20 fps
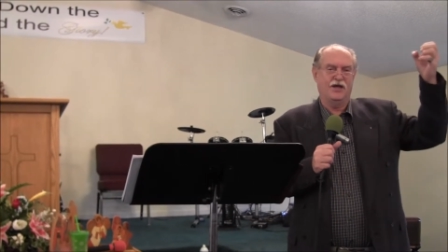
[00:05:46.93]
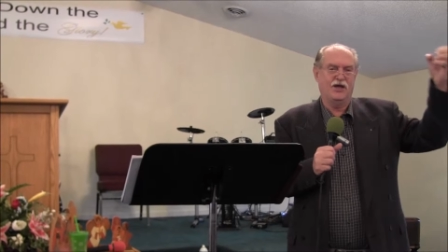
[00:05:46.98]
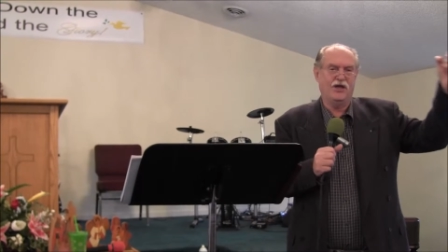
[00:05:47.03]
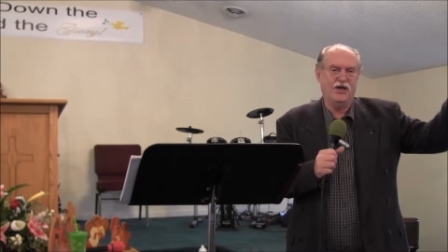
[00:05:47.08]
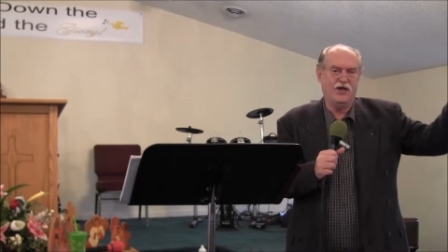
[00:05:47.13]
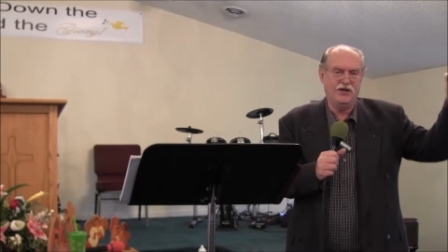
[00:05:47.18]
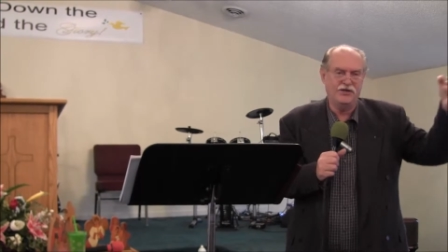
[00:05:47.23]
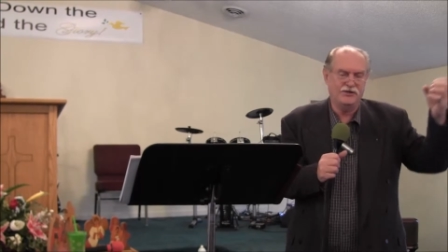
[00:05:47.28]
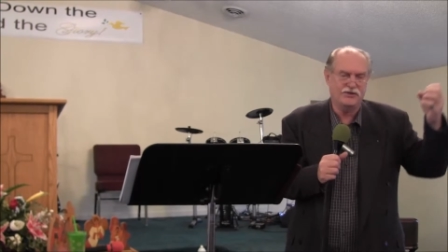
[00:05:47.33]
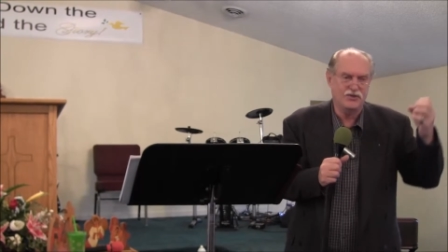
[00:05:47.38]

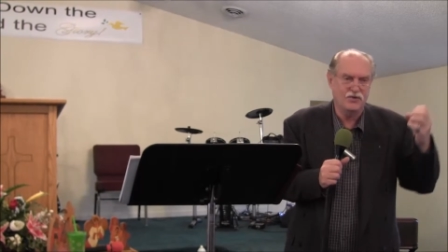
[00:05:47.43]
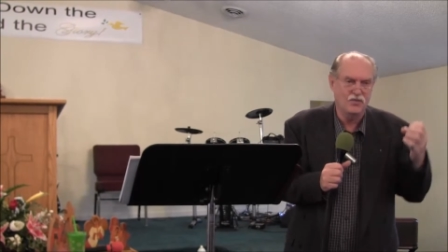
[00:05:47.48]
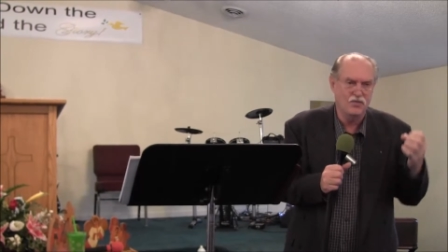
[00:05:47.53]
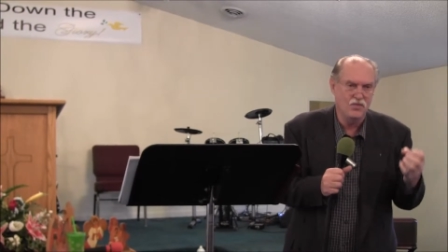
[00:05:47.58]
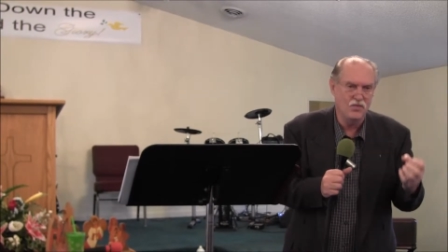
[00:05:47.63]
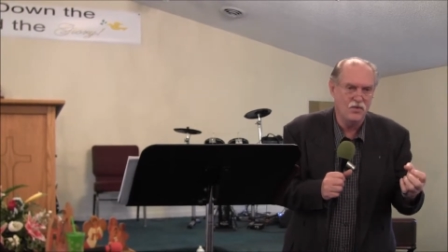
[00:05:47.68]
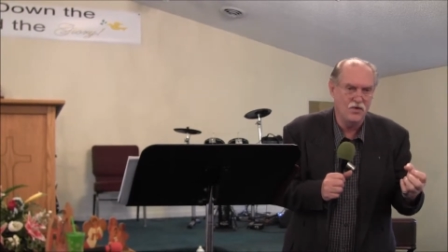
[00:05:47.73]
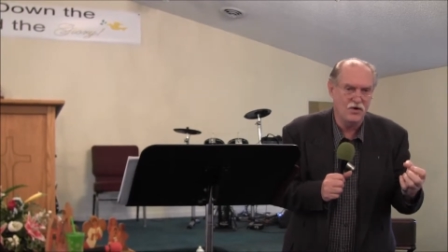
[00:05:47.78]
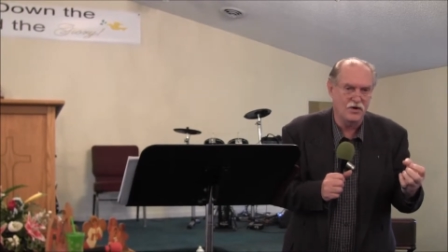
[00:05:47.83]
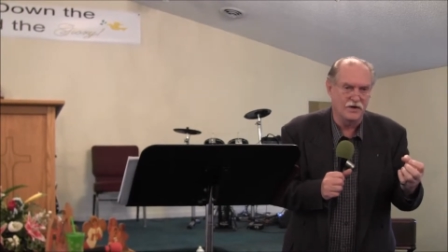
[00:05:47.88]
each
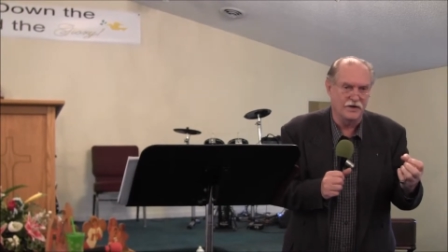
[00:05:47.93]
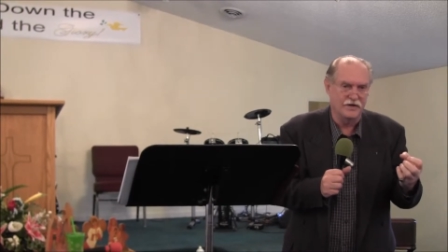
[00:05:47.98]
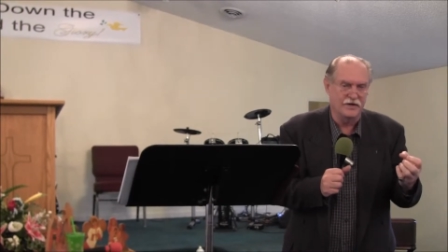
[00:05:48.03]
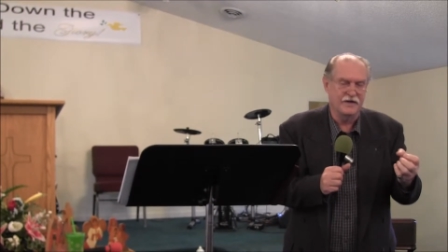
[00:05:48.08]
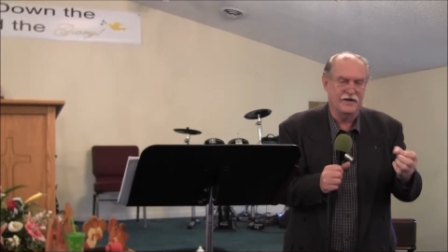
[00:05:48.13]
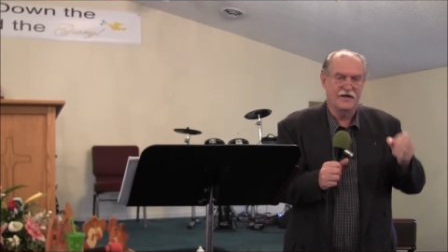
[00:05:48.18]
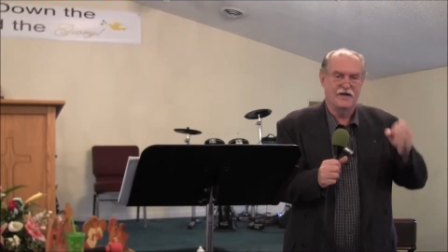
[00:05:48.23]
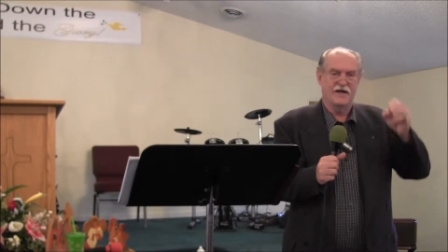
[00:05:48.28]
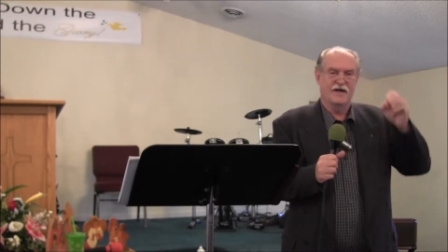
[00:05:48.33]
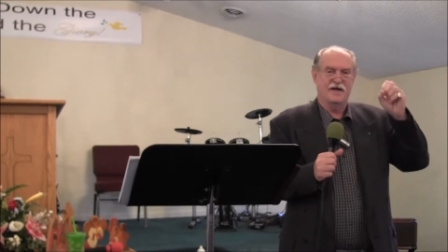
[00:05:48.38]

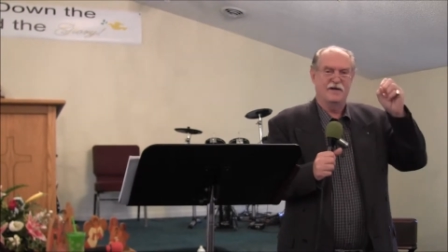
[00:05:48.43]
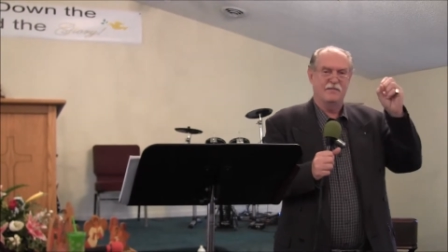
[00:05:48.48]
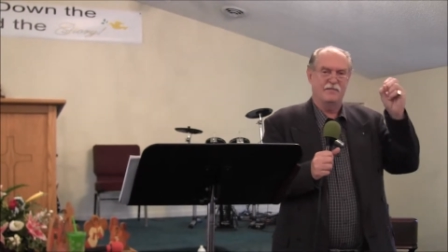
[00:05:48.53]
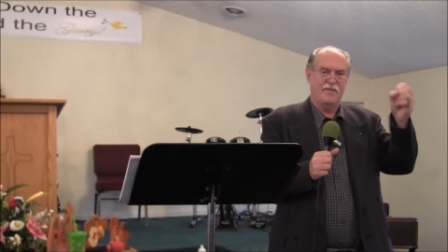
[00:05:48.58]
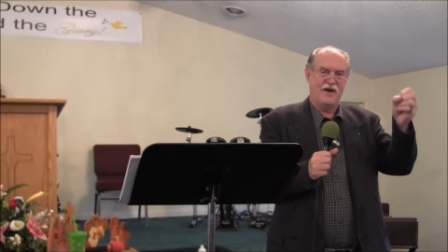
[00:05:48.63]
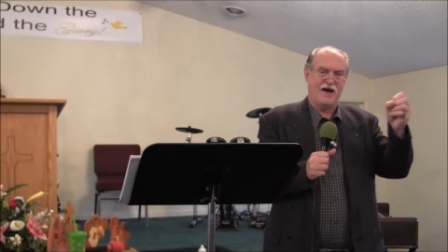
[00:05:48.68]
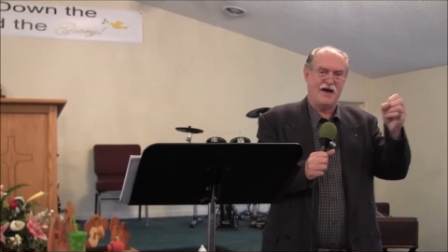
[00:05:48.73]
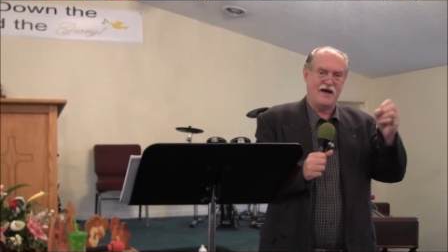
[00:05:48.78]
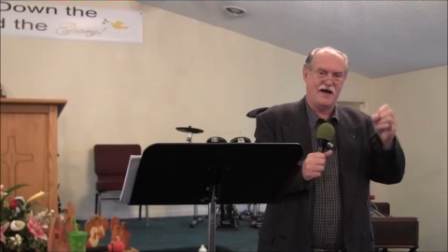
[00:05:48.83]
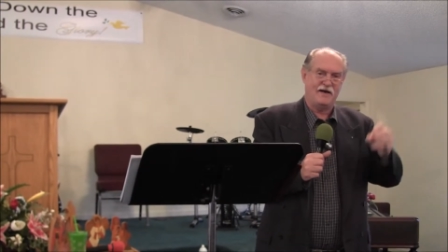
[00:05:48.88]
one
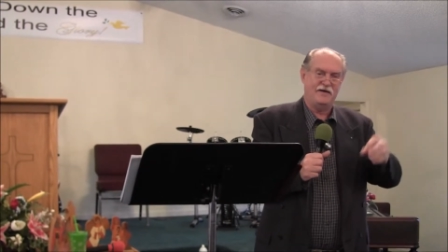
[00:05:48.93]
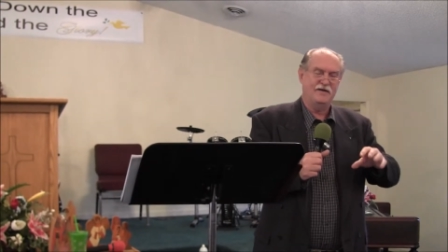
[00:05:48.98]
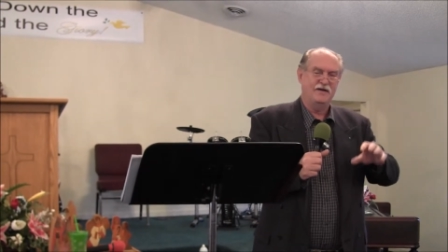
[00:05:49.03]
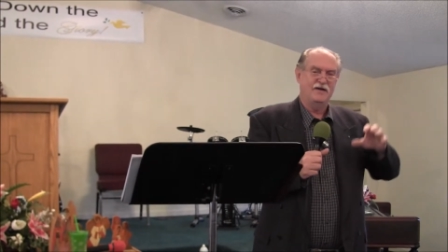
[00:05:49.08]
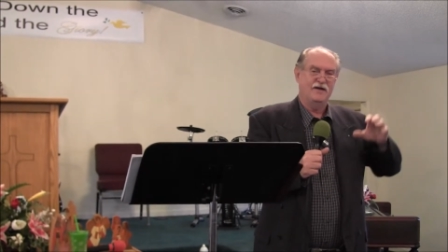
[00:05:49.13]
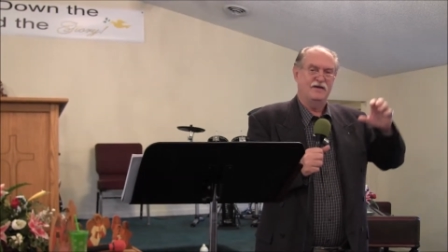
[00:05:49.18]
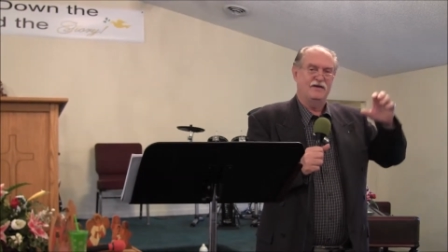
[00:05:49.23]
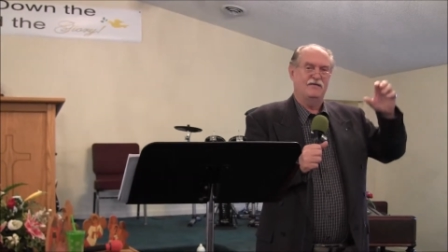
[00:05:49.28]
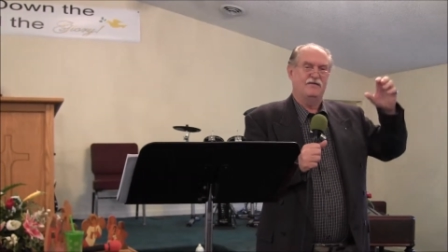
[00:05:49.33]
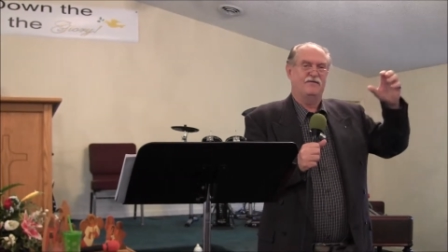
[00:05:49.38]
by
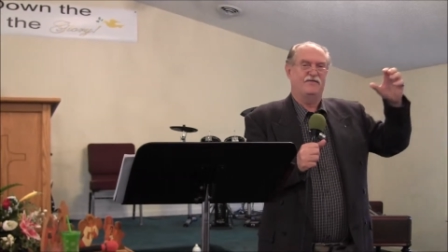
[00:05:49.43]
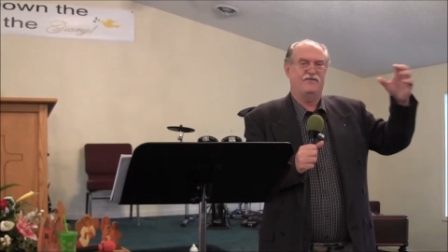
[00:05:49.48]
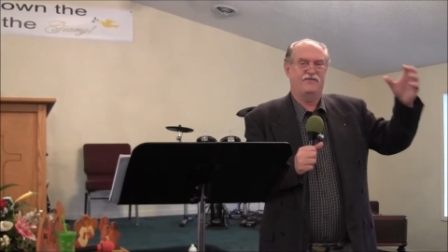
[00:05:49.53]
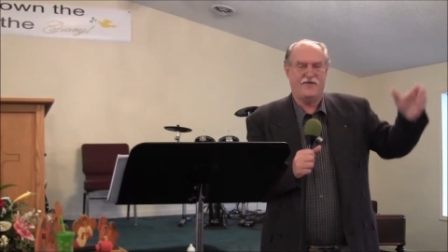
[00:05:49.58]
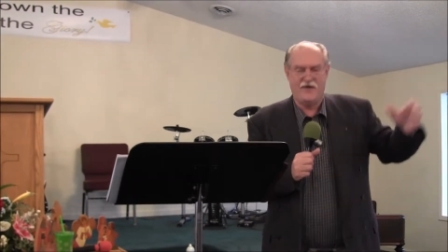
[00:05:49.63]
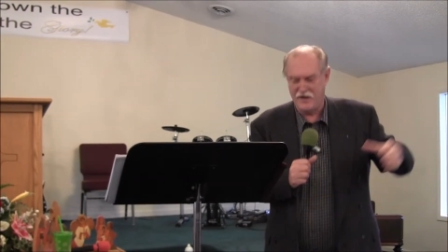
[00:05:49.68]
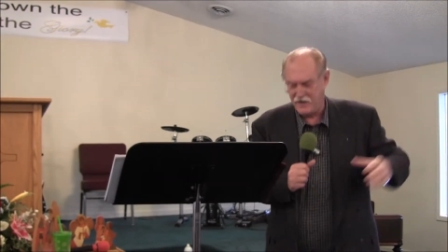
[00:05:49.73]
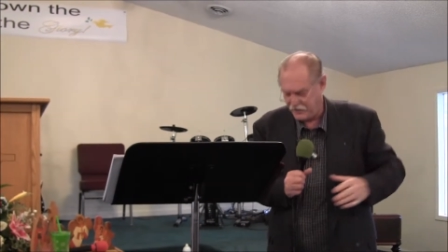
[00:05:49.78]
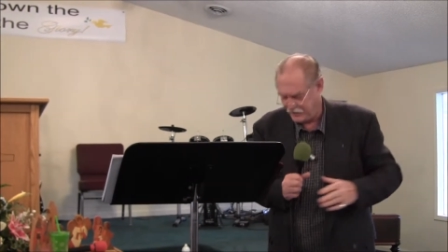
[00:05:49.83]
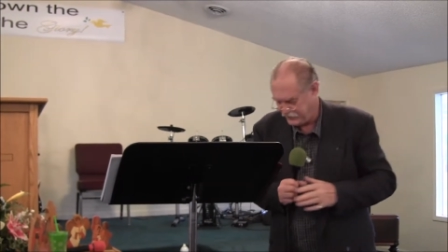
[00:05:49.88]

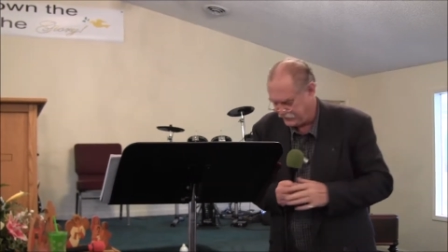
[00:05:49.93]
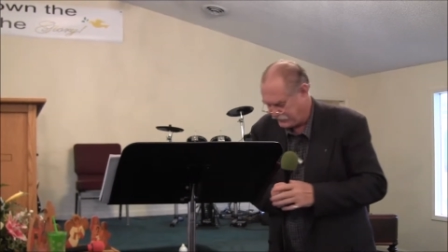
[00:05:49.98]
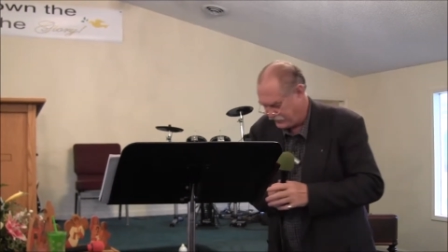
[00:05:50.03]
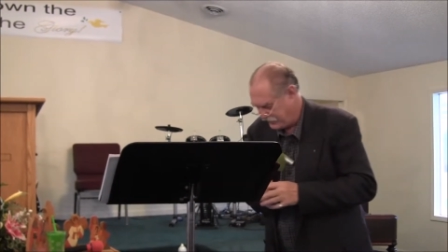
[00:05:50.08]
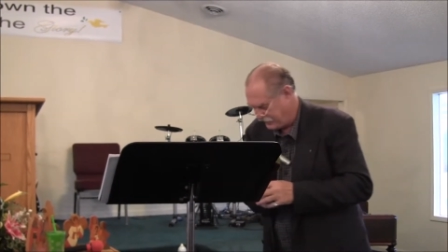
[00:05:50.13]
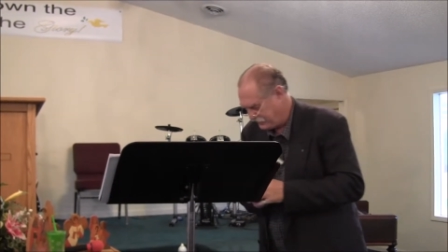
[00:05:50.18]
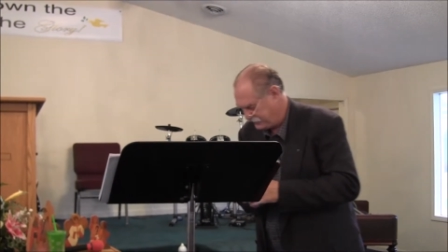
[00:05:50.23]
faith.